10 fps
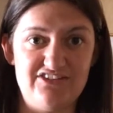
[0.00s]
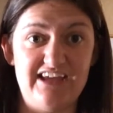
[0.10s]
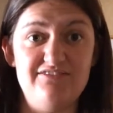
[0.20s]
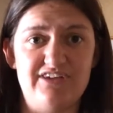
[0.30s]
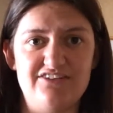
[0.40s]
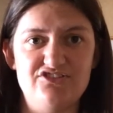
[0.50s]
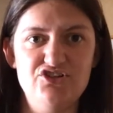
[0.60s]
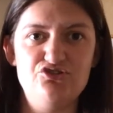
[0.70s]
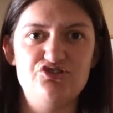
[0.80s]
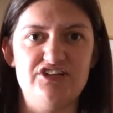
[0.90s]
is in fact a
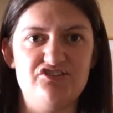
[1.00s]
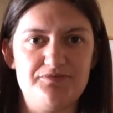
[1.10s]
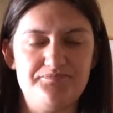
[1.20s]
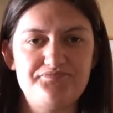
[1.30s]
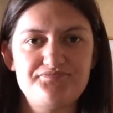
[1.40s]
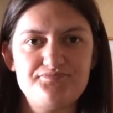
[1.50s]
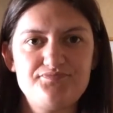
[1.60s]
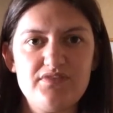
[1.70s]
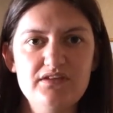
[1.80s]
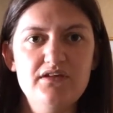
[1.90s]
nutrient.
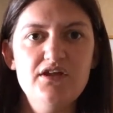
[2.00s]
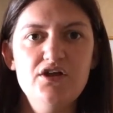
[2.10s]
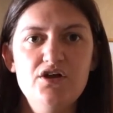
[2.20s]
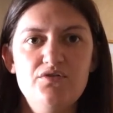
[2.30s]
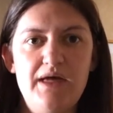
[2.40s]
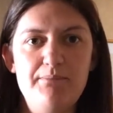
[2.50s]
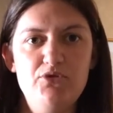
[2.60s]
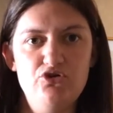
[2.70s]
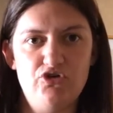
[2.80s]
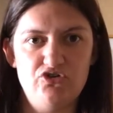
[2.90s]
Then
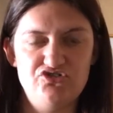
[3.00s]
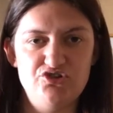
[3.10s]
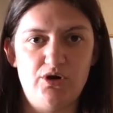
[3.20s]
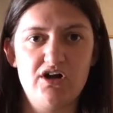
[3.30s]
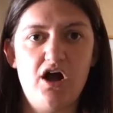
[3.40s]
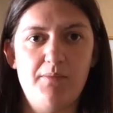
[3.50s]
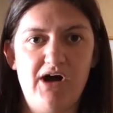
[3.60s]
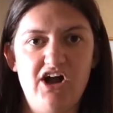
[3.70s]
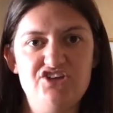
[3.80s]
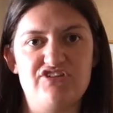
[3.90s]
move on to our
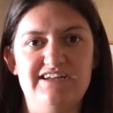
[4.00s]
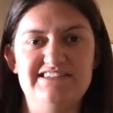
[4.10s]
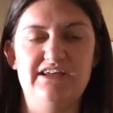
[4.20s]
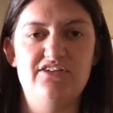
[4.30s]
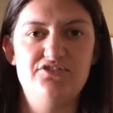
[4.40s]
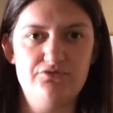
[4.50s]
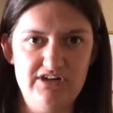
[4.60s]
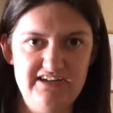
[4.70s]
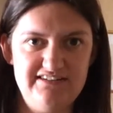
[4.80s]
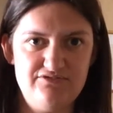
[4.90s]
carbohydrates. Now there's
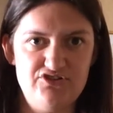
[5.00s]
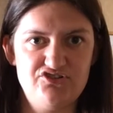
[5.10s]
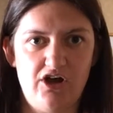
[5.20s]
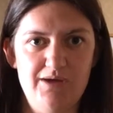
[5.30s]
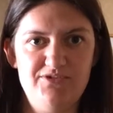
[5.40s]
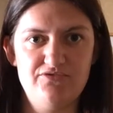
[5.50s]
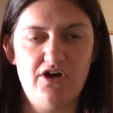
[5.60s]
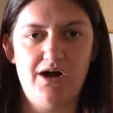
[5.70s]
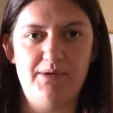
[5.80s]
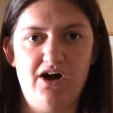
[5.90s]
3 different types of
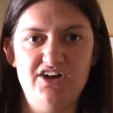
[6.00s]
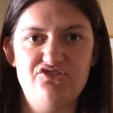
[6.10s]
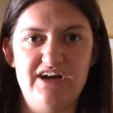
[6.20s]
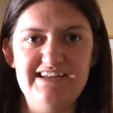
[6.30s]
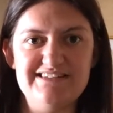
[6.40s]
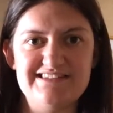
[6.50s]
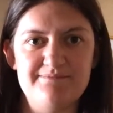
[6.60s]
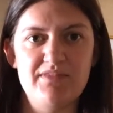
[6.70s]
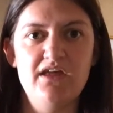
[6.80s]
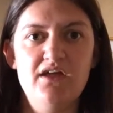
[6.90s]
carbohydrates.
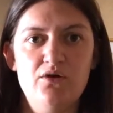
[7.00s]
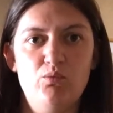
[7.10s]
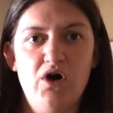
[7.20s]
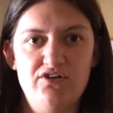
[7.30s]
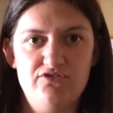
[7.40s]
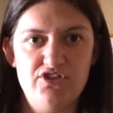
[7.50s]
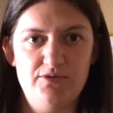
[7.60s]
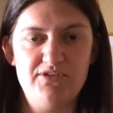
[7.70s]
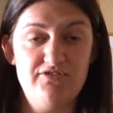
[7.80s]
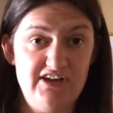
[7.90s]
One of
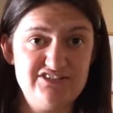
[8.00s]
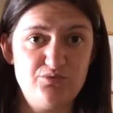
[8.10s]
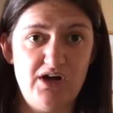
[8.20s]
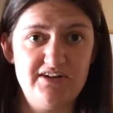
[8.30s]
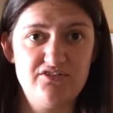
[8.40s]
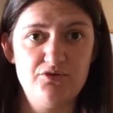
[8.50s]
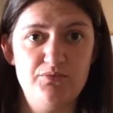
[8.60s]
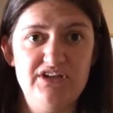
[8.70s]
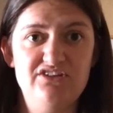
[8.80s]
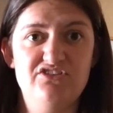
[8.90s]
the first one that
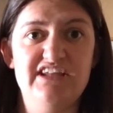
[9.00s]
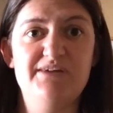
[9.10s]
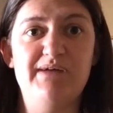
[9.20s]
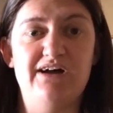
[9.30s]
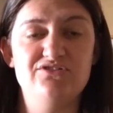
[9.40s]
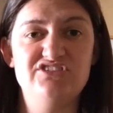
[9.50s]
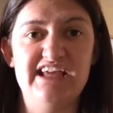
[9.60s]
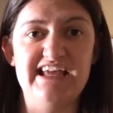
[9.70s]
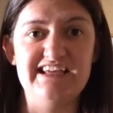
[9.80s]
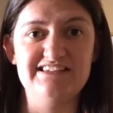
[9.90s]
we can think about
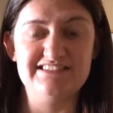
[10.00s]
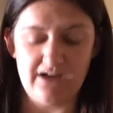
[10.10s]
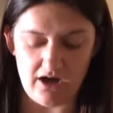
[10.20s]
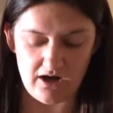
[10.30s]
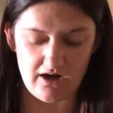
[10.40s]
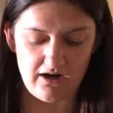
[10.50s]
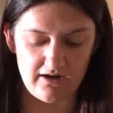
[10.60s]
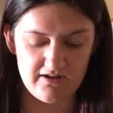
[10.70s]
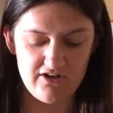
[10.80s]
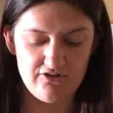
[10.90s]
is
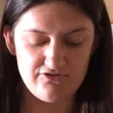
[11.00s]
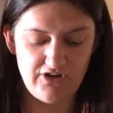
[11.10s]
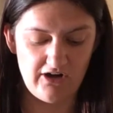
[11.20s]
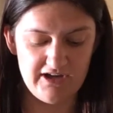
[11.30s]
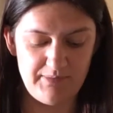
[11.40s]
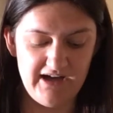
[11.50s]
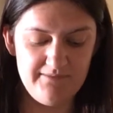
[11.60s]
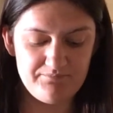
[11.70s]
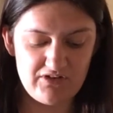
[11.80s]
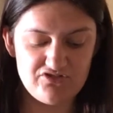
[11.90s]
our
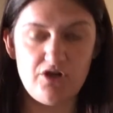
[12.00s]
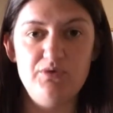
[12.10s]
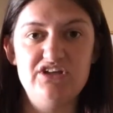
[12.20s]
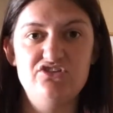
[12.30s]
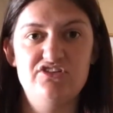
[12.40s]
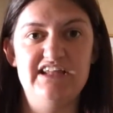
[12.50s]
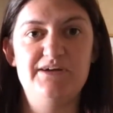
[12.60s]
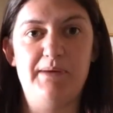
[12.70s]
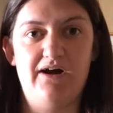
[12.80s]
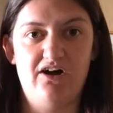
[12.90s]
fibre. So we can
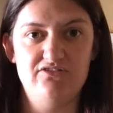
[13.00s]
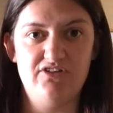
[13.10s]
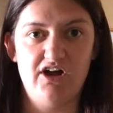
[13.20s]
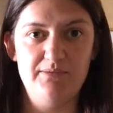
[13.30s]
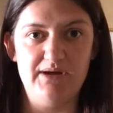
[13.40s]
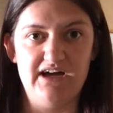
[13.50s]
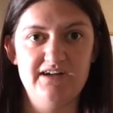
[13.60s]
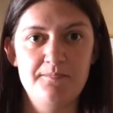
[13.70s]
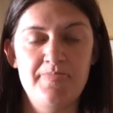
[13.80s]
think about our fibre,